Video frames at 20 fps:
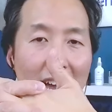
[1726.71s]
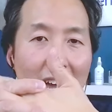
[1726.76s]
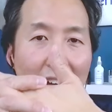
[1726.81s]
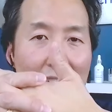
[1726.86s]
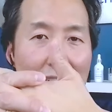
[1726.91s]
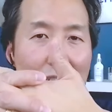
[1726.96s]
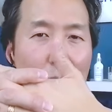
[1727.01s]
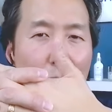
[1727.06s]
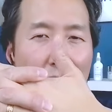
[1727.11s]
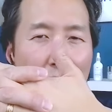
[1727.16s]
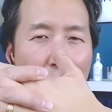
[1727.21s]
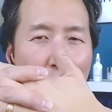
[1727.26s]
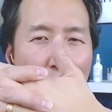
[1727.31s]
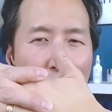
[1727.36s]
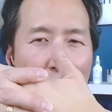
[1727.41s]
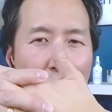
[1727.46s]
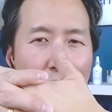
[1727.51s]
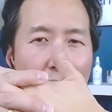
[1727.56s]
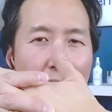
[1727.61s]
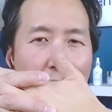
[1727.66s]
And as we get
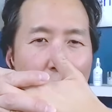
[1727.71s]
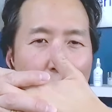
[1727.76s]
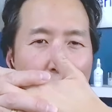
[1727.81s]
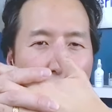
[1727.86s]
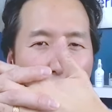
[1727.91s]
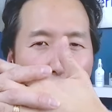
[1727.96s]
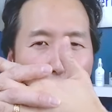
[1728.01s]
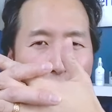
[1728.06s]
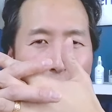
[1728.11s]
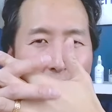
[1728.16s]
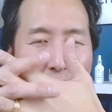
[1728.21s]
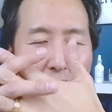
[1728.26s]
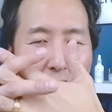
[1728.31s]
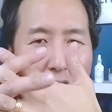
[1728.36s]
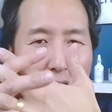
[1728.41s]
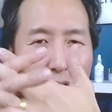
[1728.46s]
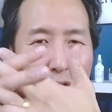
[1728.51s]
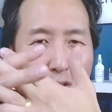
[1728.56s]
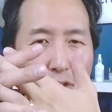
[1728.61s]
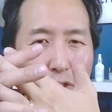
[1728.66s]
older, those logs
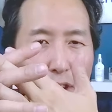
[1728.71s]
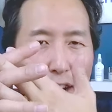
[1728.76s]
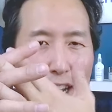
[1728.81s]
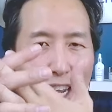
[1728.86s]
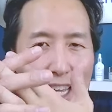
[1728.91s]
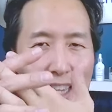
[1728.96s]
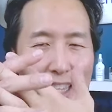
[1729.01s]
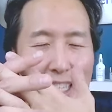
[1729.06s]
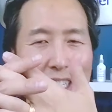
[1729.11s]
start to fray,